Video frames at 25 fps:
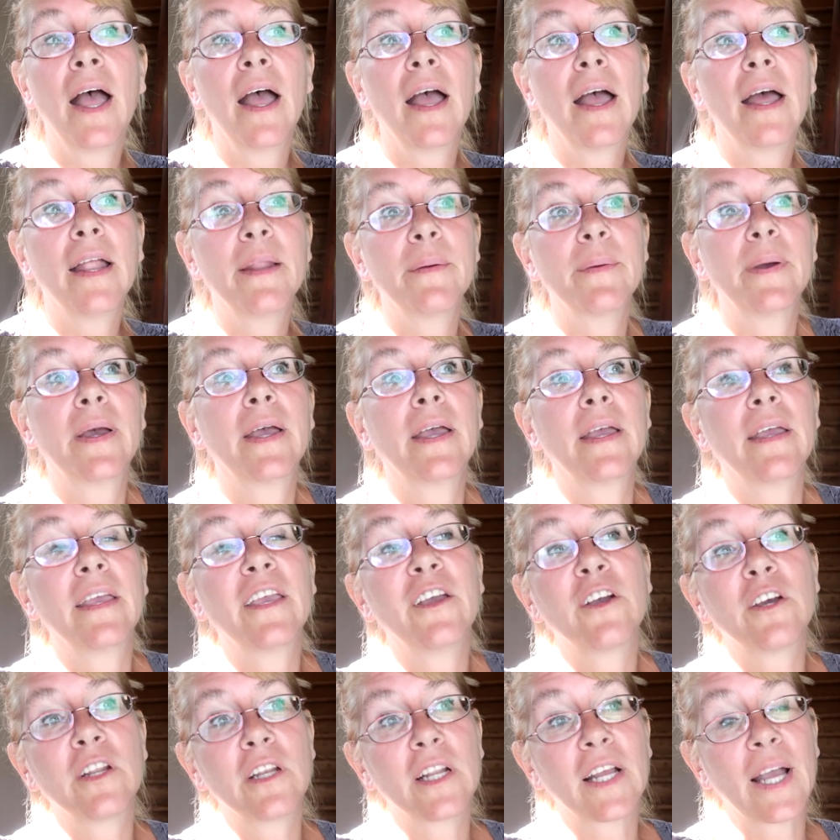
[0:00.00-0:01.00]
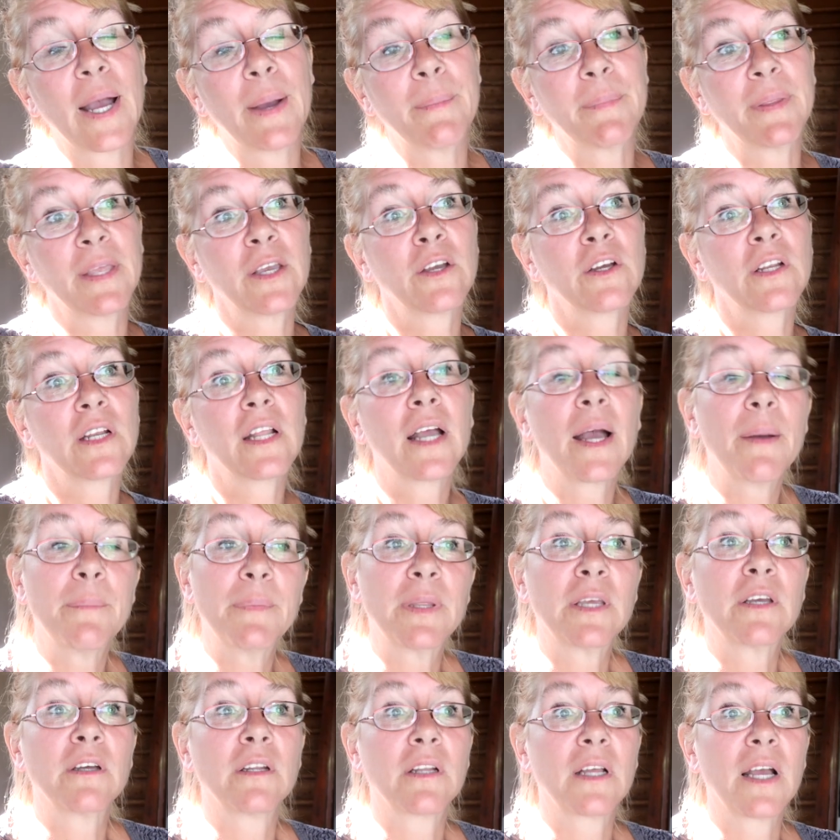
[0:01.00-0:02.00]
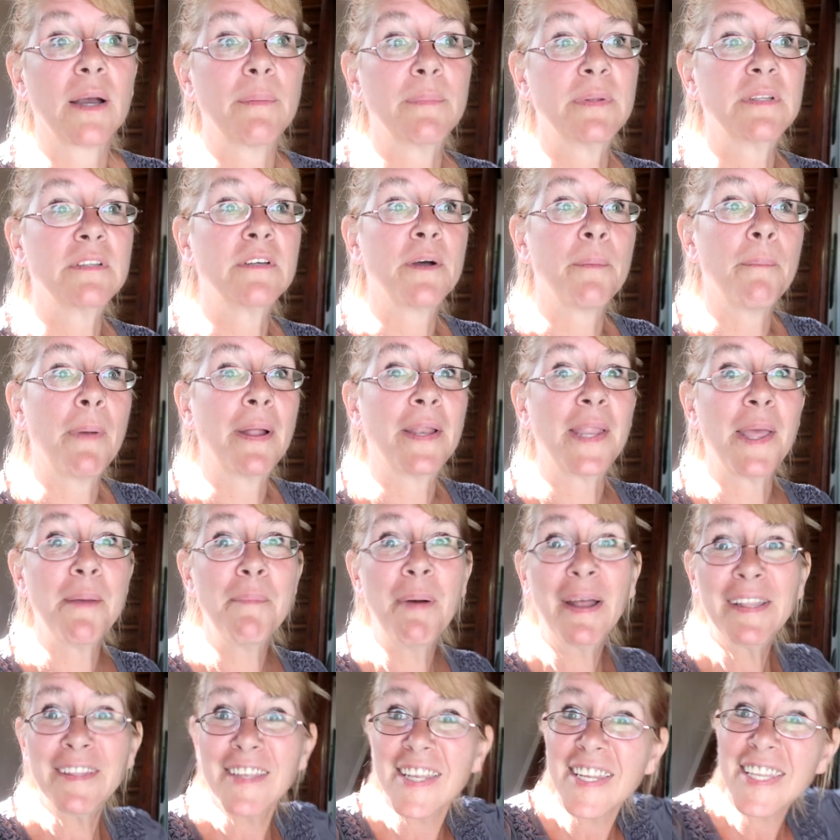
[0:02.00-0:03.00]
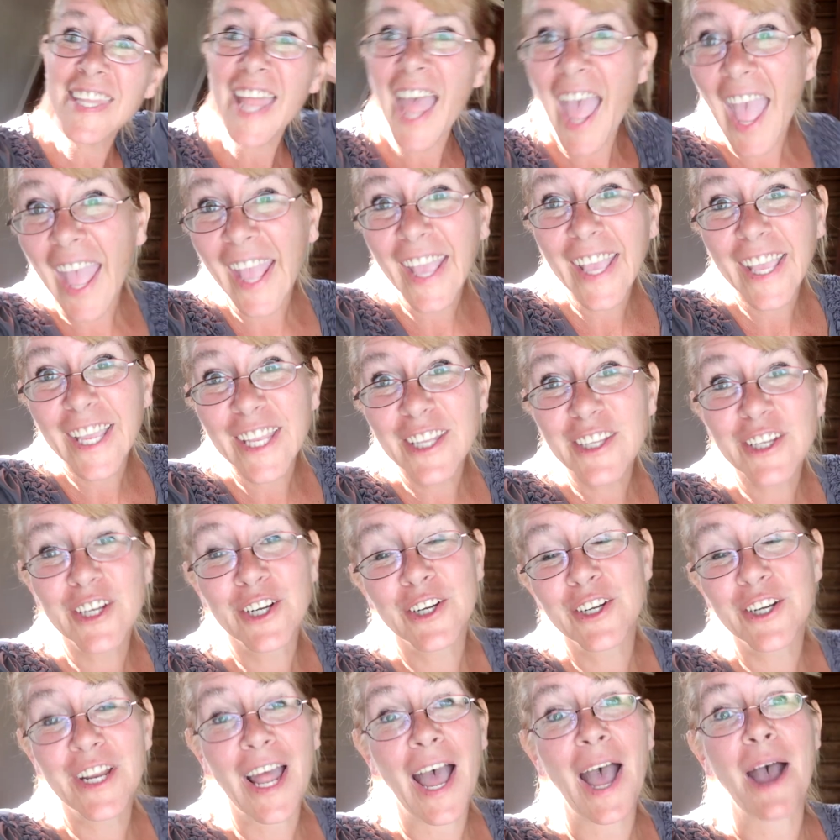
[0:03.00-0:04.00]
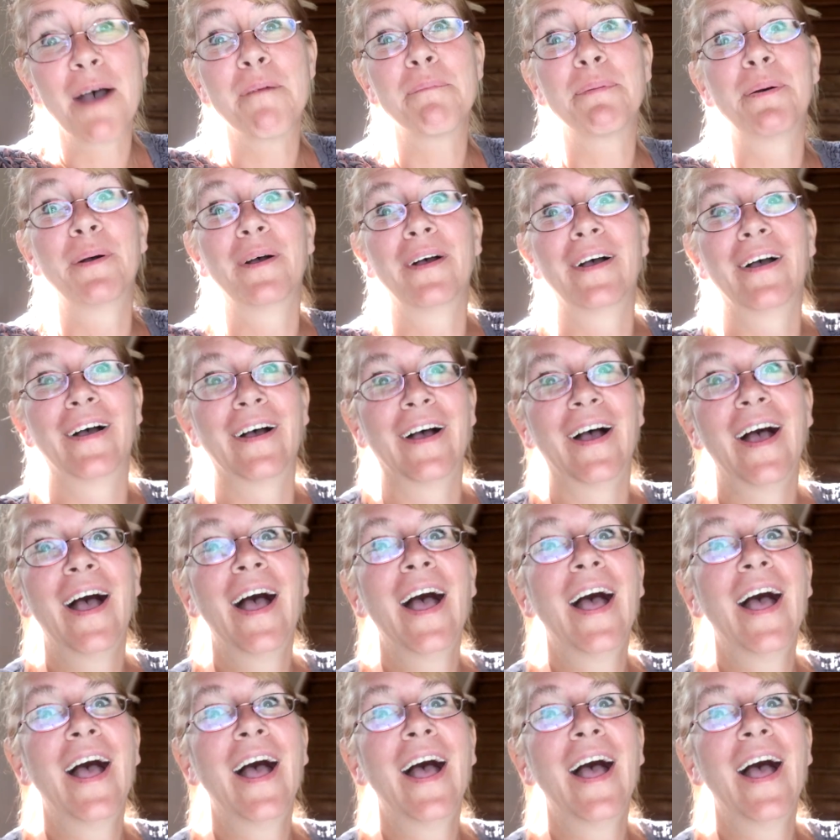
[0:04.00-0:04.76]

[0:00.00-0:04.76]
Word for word: Anyway, he couldn't come, he couldn't come, he couldn't come until Monday, but today he turned up.